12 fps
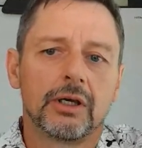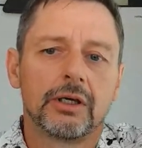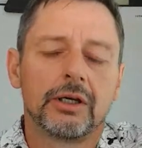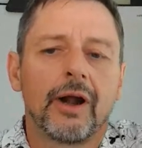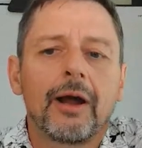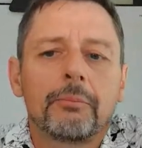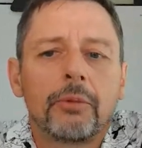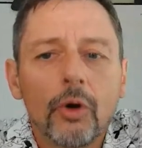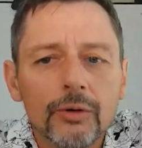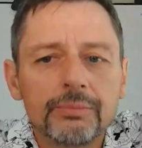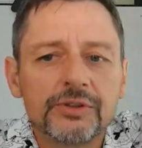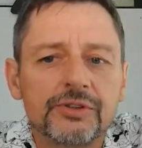you know our
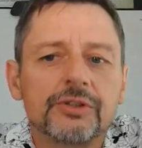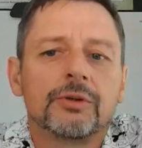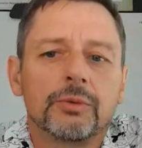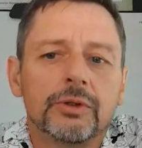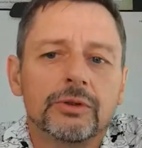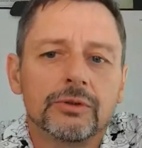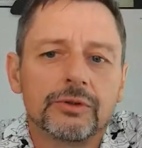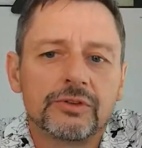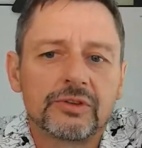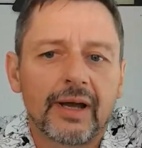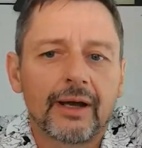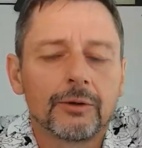purpose in the world is
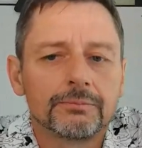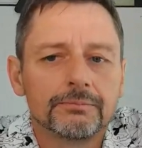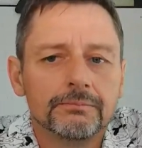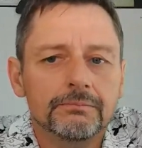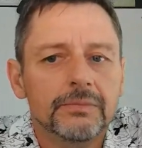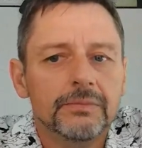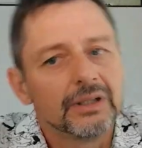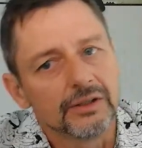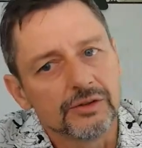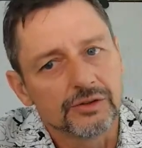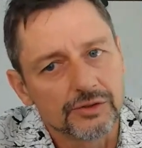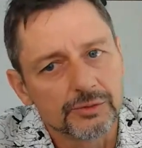to help
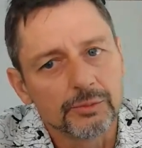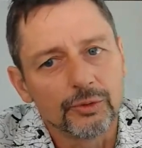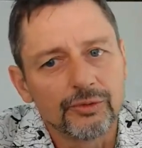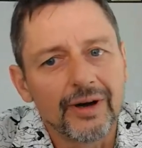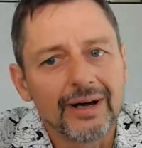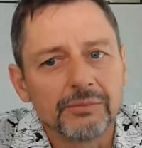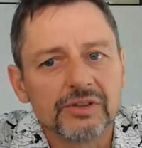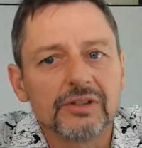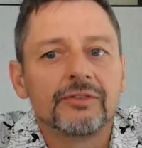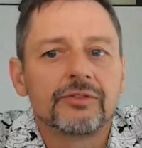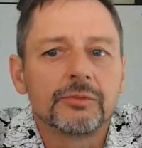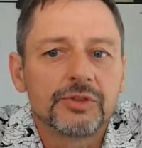millions of small farmers
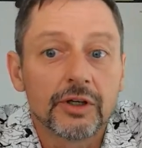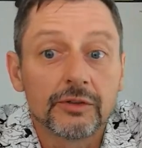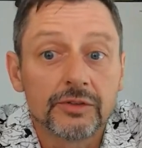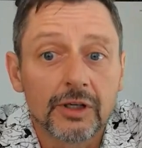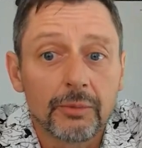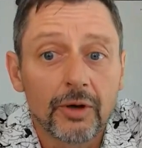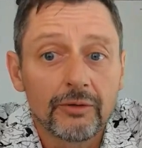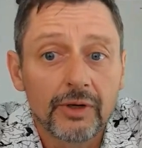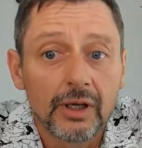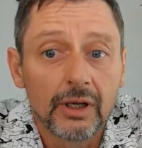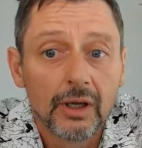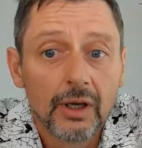lift themselves out of
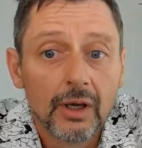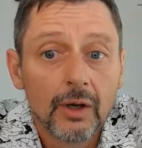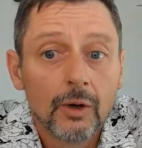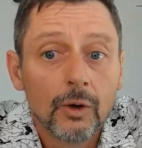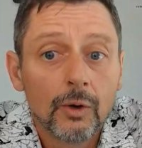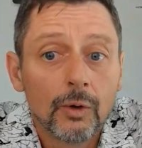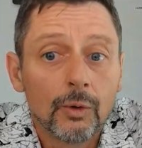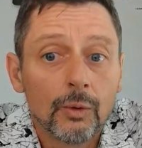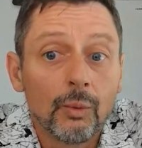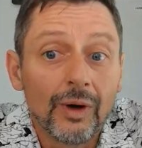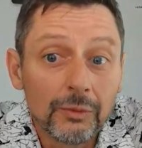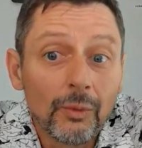poverty
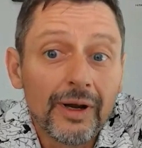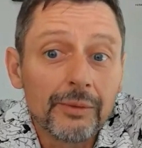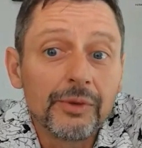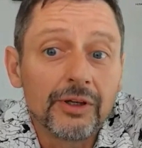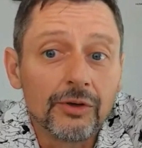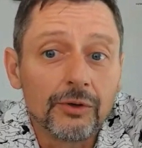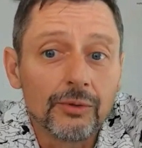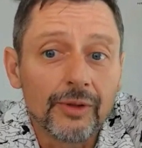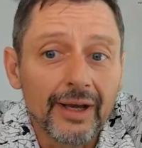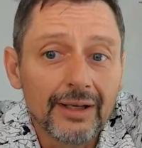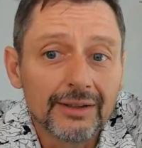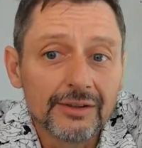one way we can do
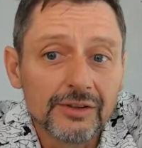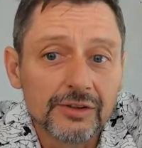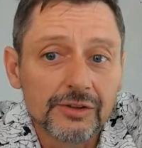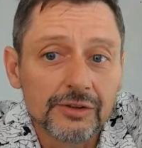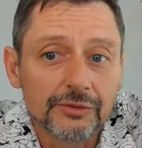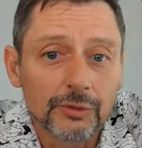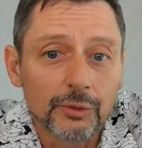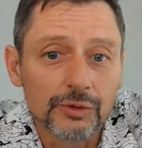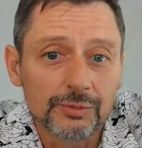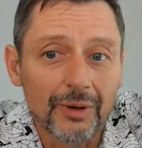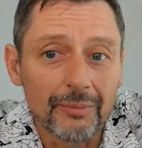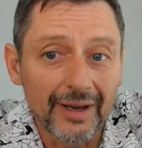that is, of course,
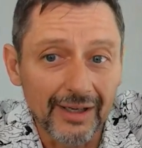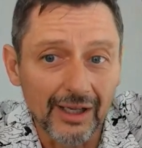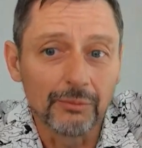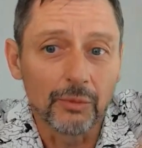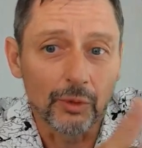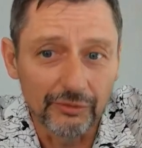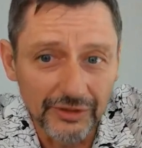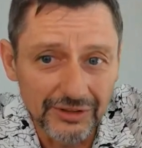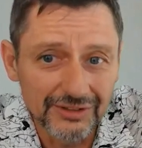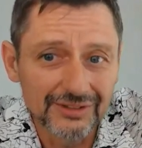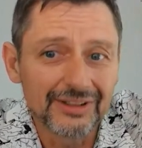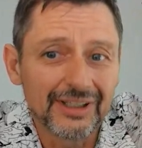by making them more
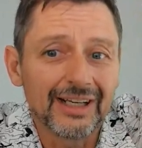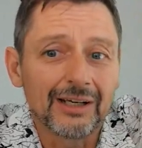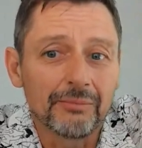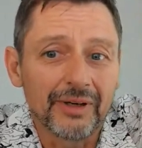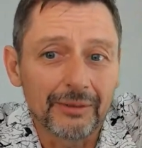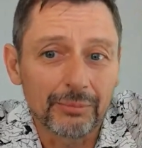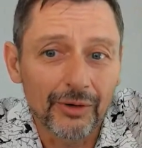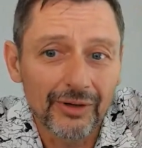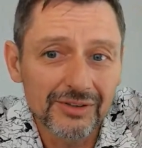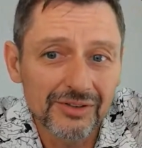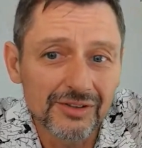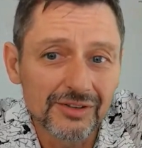efficient, getting them better
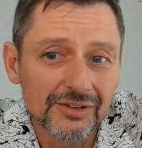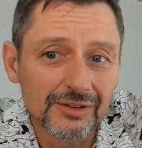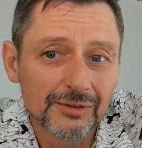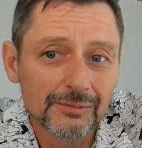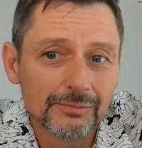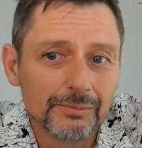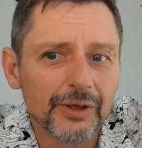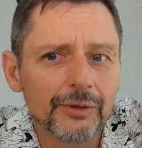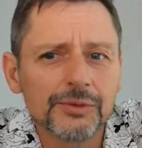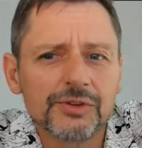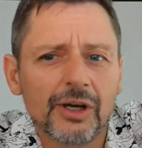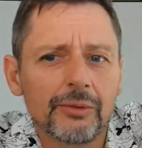prices, but
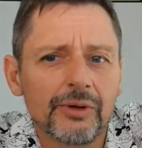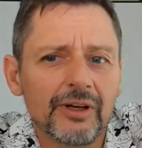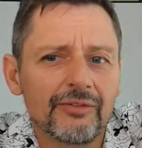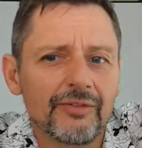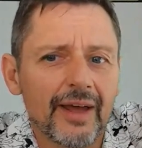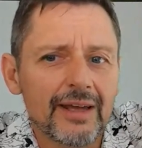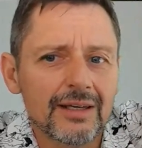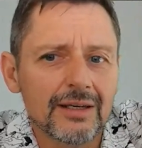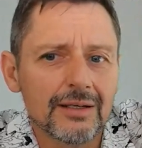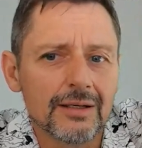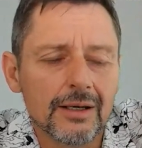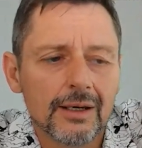also, if they
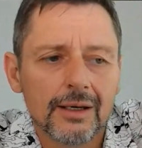can